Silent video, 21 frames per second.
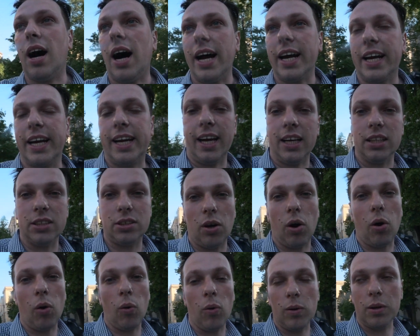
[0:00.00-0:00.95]
I can't
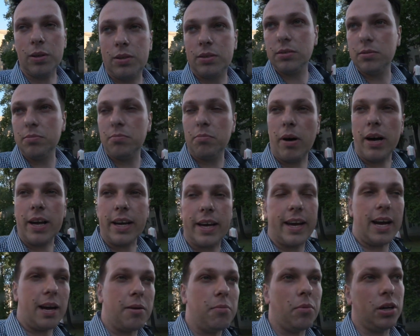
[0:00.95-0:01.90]
hold my
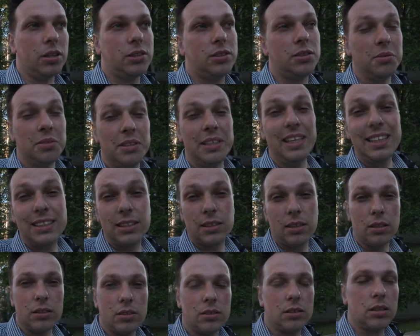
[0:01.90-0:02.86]
camera too
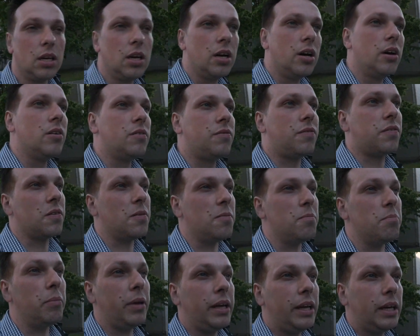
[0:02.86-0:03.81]
distant
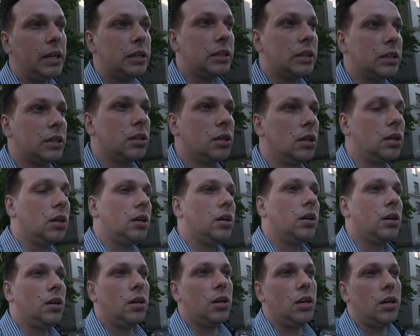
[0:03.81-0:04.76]
from me,
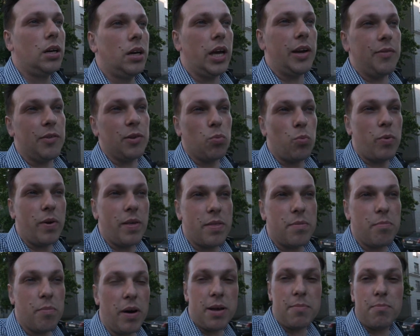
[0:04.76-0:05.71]
even
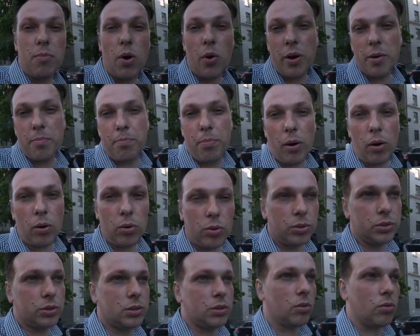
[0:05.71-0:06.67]
with my
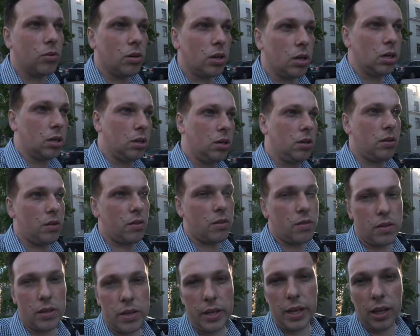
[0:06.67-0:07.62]
monopose or
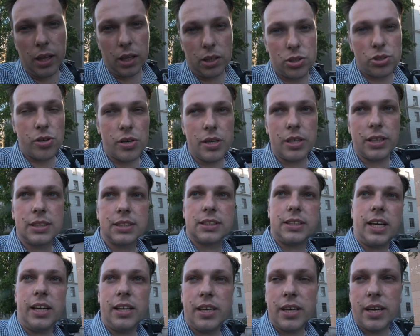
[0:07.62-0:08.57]
the electronic
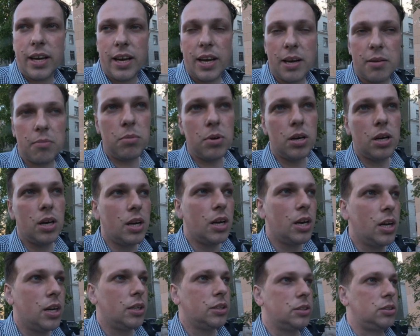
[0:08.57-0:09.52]
Steadicam.
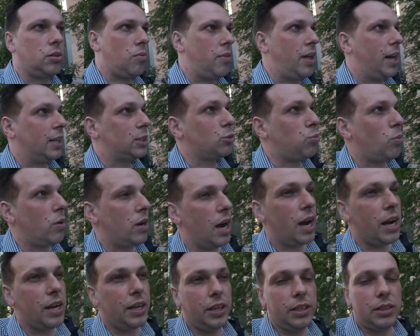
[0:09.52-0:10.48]
So that's why
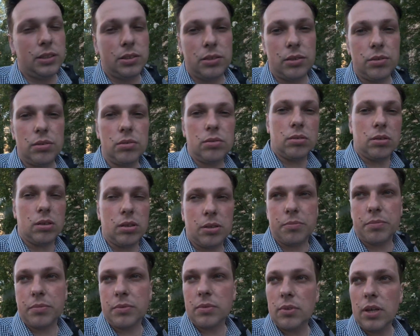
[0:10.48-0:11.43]
I need to
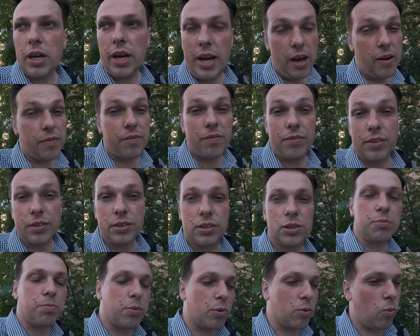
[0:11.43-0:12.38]
have
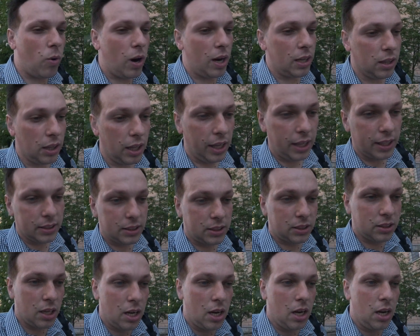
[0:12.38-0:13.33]
super wide lens